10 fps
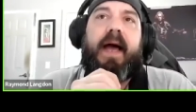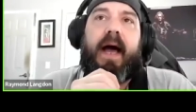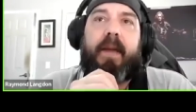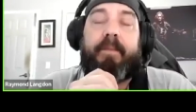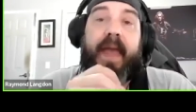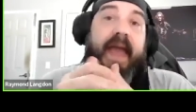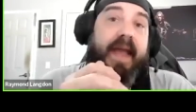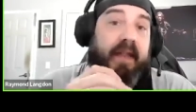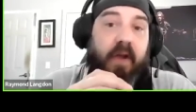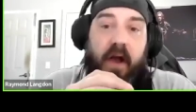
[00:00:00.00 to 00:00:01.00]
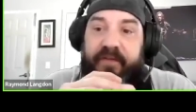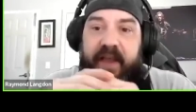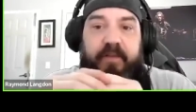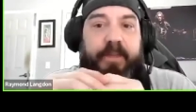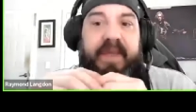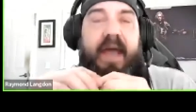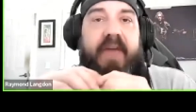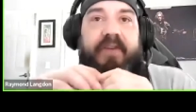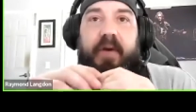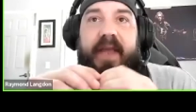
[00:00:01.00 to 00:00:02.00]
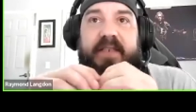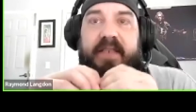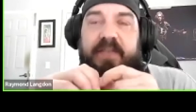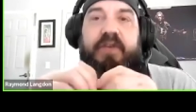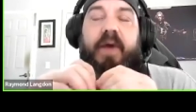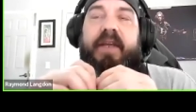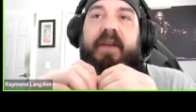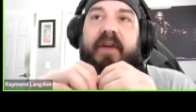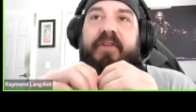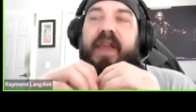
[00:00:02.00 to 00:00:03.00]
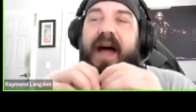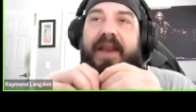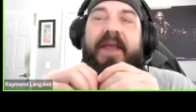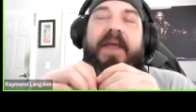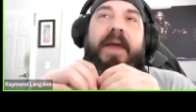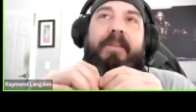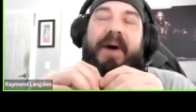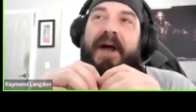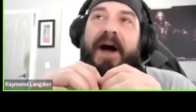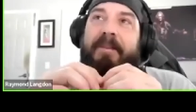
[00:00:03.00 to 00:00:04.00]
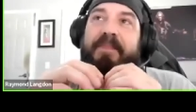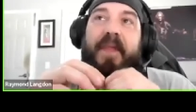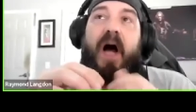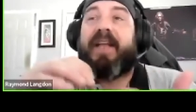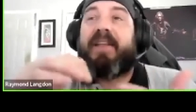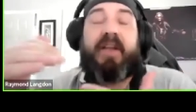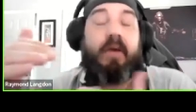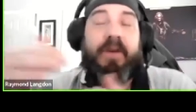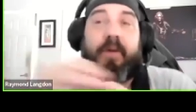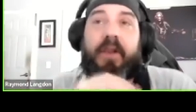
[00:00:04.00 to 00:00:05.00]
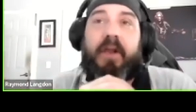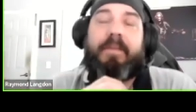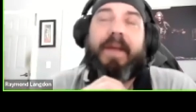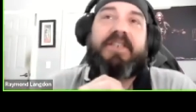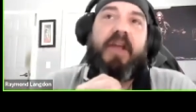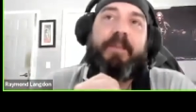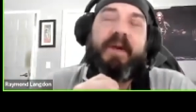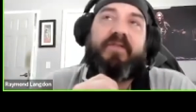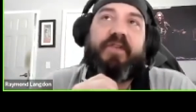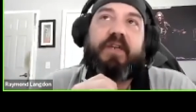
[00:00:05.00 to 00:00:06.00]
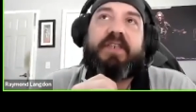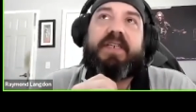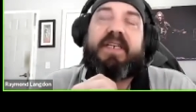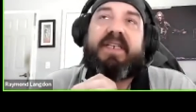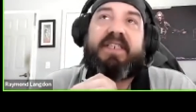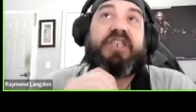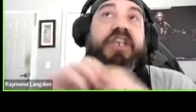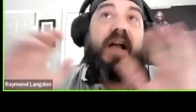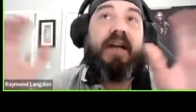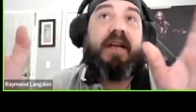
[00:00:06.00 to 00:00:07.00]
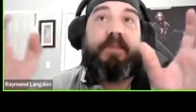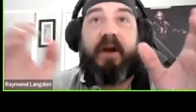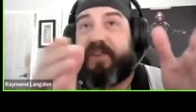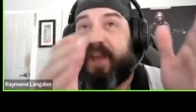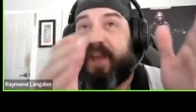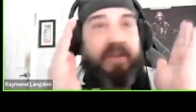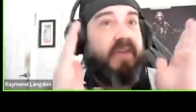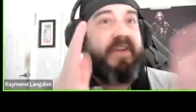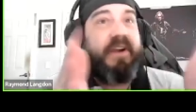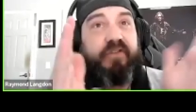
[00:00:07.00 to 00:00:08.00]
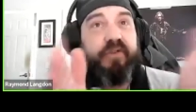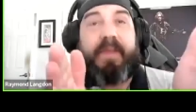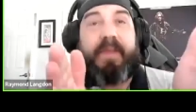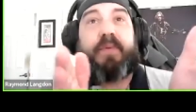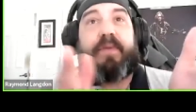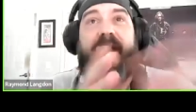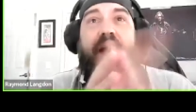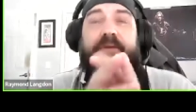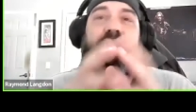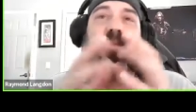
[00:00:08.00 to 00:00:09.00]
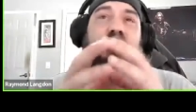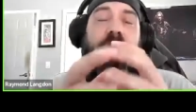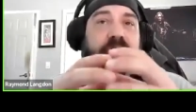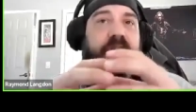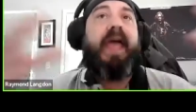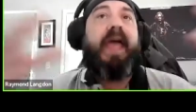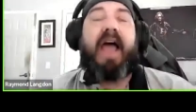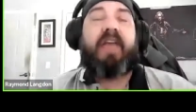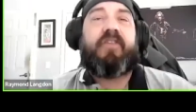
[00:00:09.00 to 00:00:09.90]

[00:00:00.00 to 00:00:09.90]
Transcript: Um, a, I talk fast. B, I have no guest on, so I can cover a lot. But um, I'll get to go into a little my sniper versus shotgun approach, how you can go very streamlined with your outreach approach as